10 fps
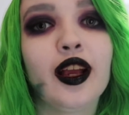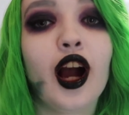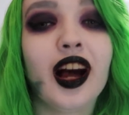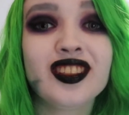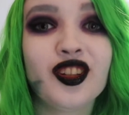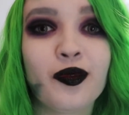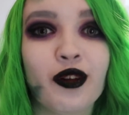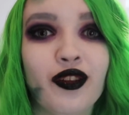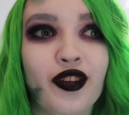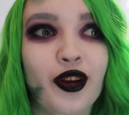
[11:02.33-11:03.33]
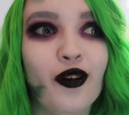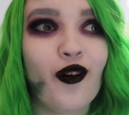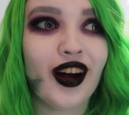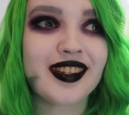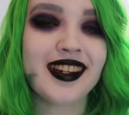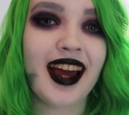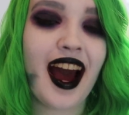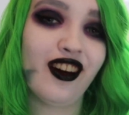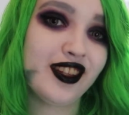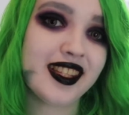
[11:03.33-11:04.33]
costume review wasn't
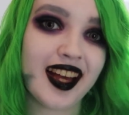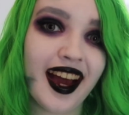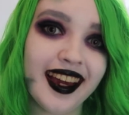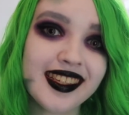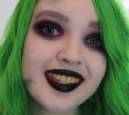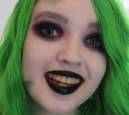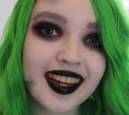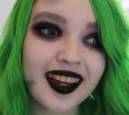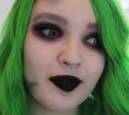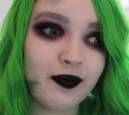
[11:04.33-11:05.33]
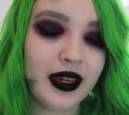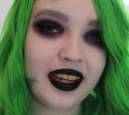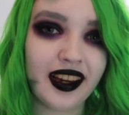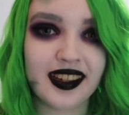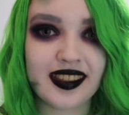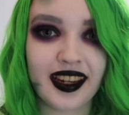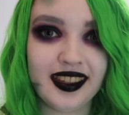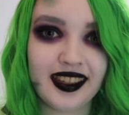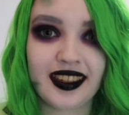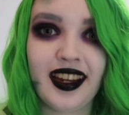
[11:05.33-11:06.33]
outside because I
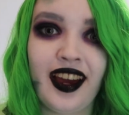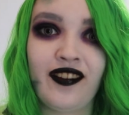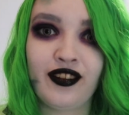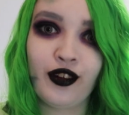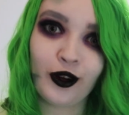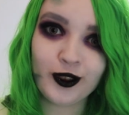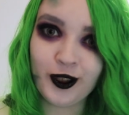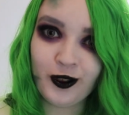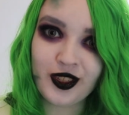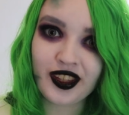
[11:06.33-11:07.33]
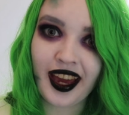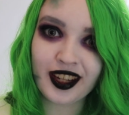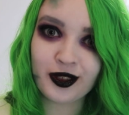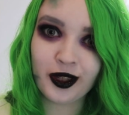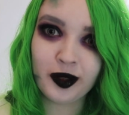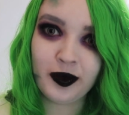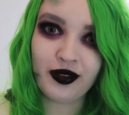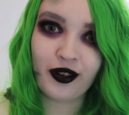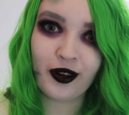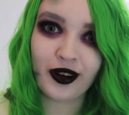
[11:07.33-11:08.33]
didn't have a photo shoot scheduled
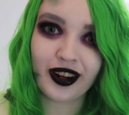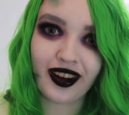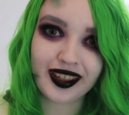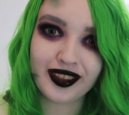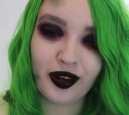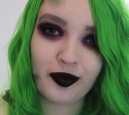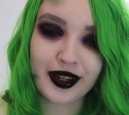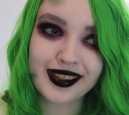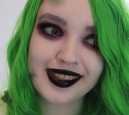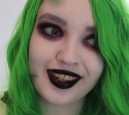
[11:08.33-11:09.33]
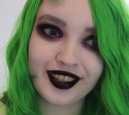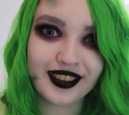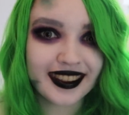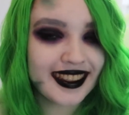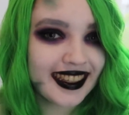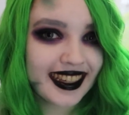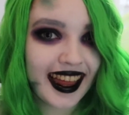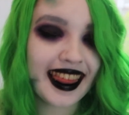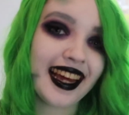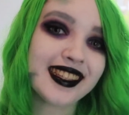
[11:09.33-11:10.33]
before October, so
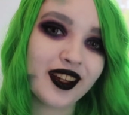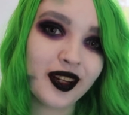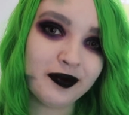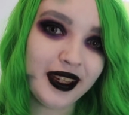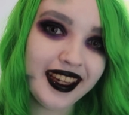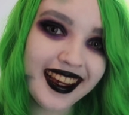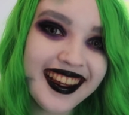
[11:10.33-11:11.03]
that's on me.